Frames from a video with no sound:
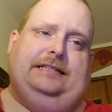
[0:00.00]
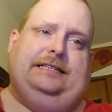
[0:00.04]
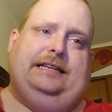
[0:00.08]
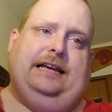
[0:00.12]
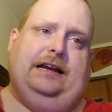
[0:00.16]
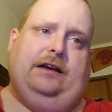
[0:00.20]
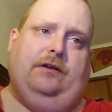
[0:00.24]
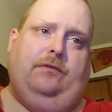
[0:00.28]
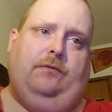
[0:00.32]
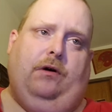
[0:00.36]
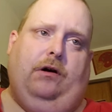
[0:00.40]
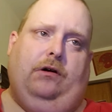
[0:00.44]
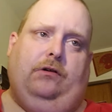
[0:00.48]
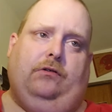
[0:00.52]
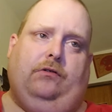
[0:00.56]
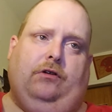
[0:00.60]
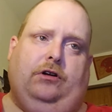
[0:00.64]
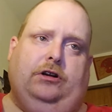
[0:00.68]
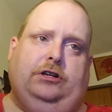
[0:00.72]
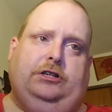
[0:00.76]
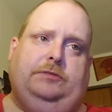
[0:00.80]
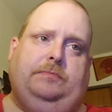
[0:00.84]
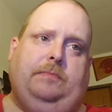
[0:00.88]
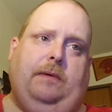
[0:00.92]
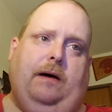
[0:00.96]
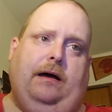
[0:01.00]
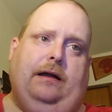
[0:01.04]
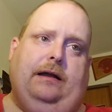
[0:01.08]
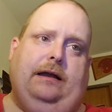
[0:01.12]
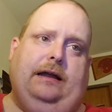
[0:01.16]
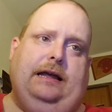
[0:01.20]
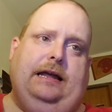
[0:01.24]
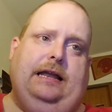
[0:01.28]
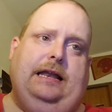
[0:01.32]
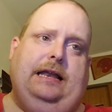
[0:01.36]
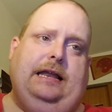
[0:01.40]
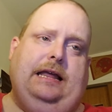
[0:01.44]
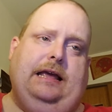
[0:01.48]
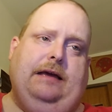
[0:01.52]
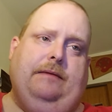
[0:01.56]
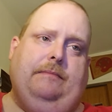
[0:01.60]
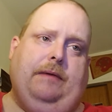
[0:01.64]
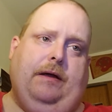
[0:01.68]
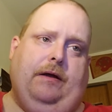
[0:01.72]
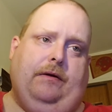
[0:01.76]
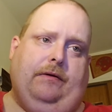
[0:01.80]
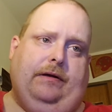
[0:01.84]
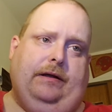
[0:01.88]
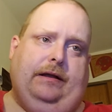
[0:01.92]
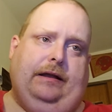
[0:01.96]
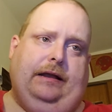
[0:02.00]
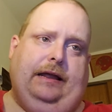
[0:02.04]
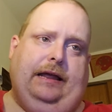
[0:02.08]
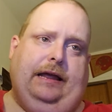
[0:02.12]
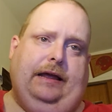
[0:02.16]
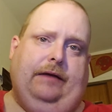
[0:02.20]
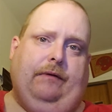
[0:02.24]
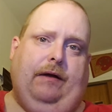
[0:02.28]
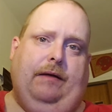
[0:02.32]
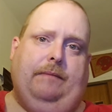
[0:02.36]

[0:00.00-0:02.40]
second wildcard spot in the American League,